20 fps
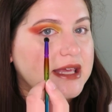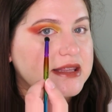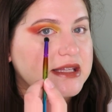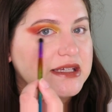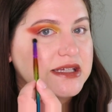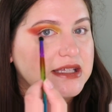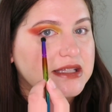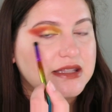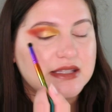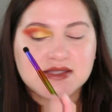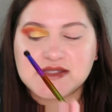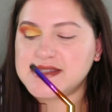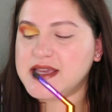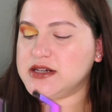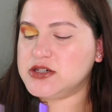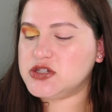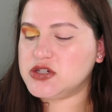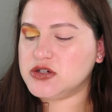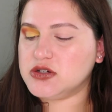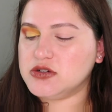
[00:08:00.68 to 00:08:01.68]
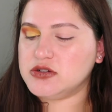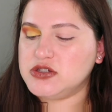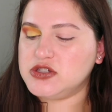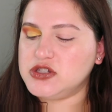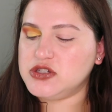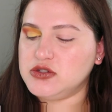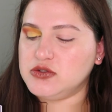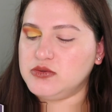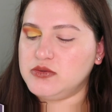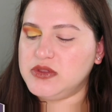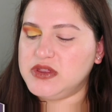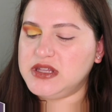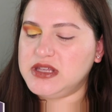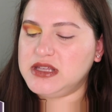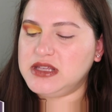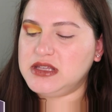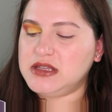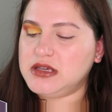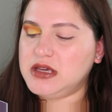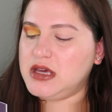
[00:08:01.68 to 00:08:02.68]
and then in the center do
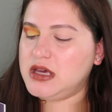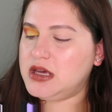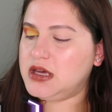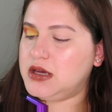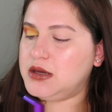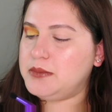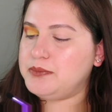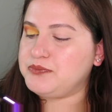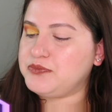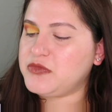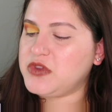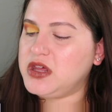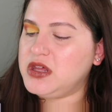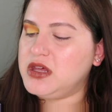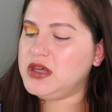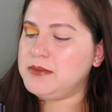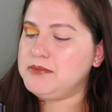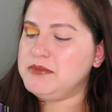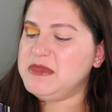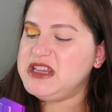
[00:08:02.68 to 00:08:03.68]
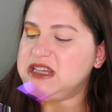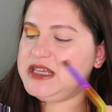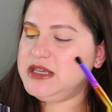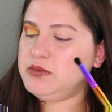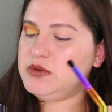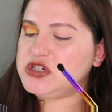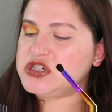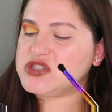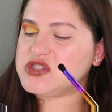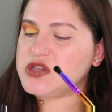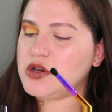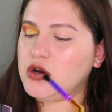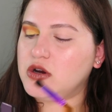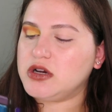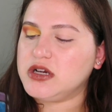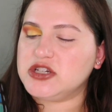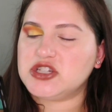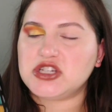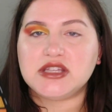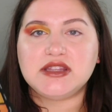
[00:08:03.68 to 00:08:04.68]
the Millie, which is the
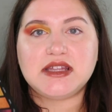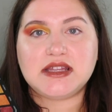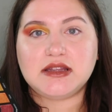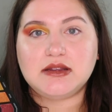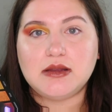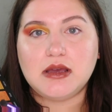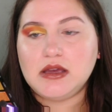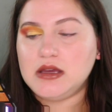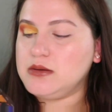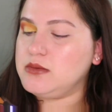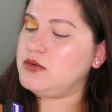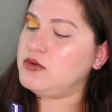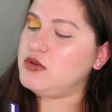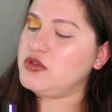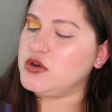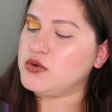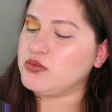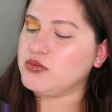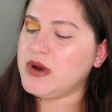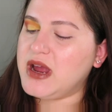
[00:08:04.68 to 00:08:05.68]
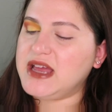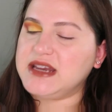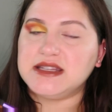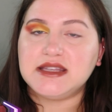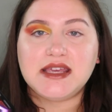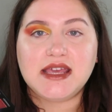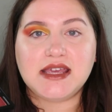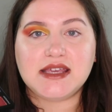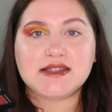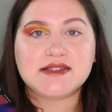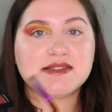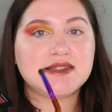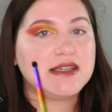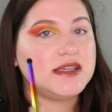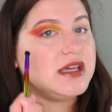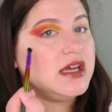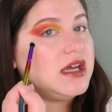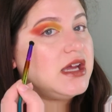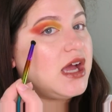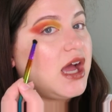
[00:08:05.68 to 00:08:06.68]
orange, and then the red
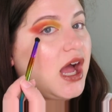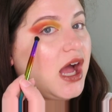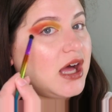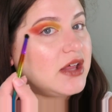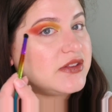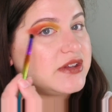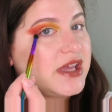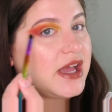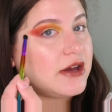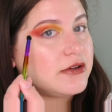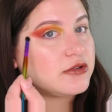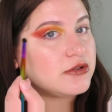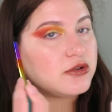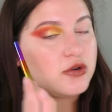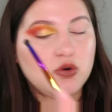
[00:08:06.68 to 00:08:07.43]
Casey on the outer